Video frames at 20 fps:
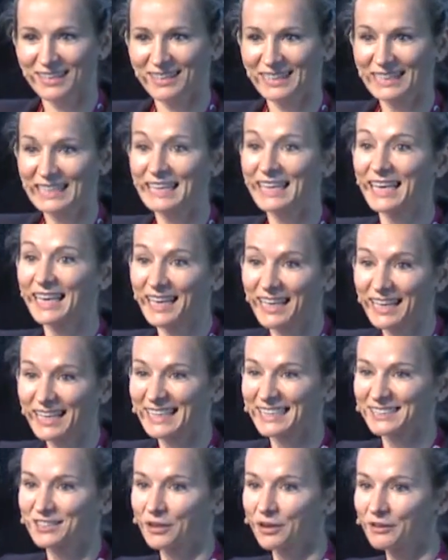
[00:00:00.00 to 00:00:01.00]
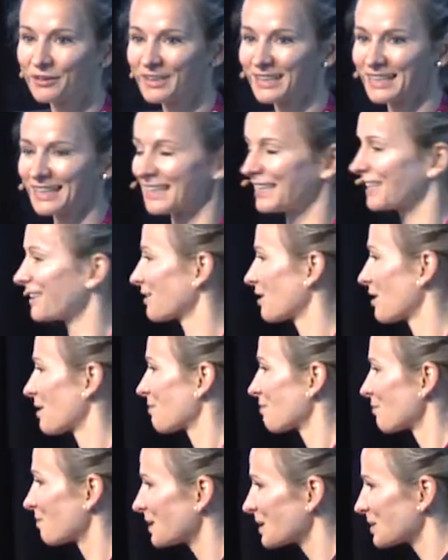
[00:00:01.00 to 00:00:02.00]
Yeah, totally.
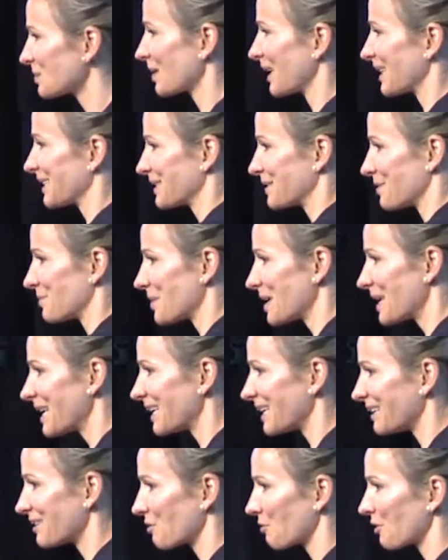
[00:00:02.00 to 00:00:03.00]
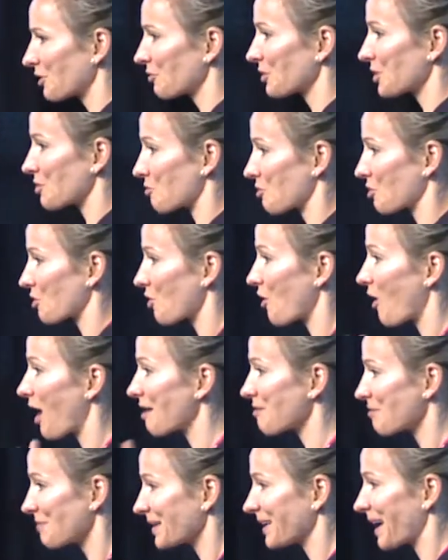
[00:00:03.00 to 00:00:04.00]
Best place to be. No wonder we all cry
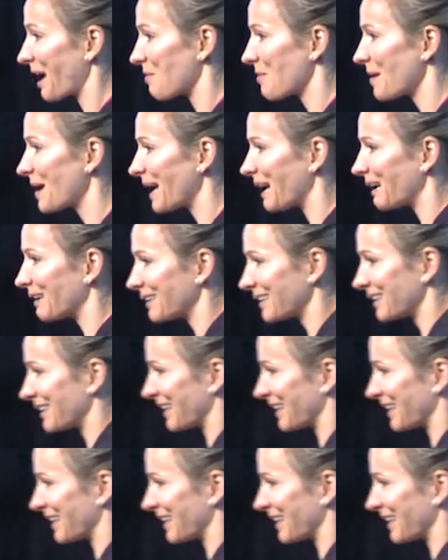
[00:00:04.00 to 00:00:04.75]
when we come out.